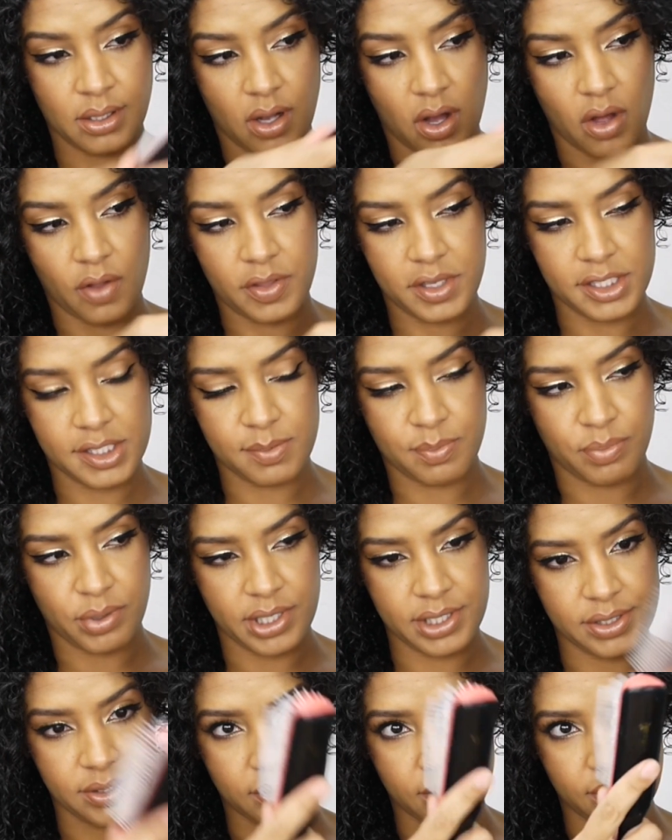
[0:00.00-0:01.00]
All these
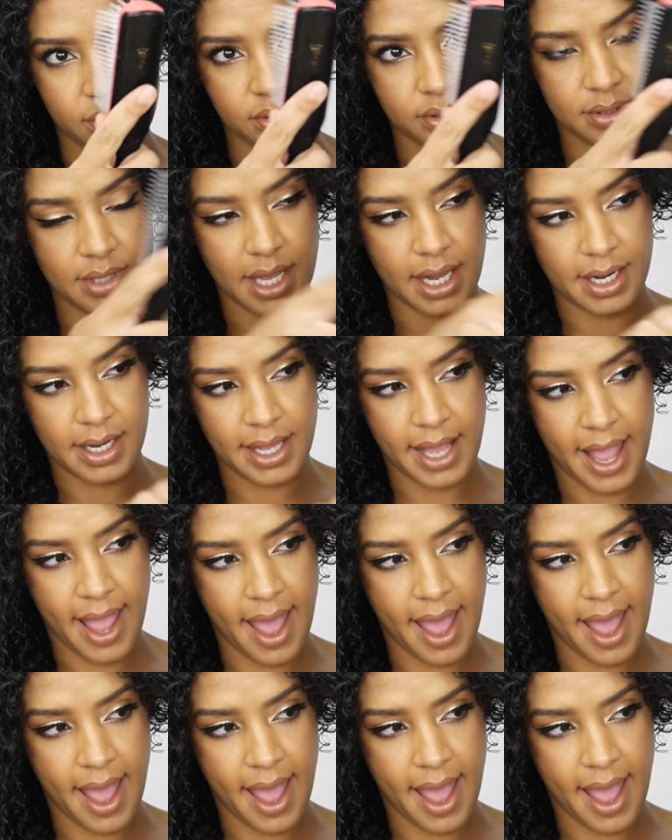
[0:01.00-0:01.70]
bristles that it